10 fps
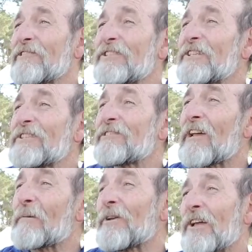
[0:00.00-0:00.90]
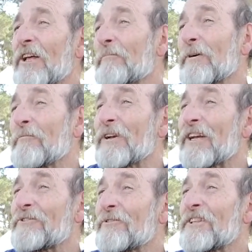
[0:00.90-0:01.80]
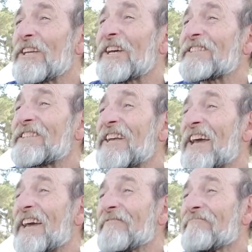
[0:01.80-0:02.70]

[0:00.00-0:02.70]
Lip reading: for a chin strap and a helmet when I joined the SCA.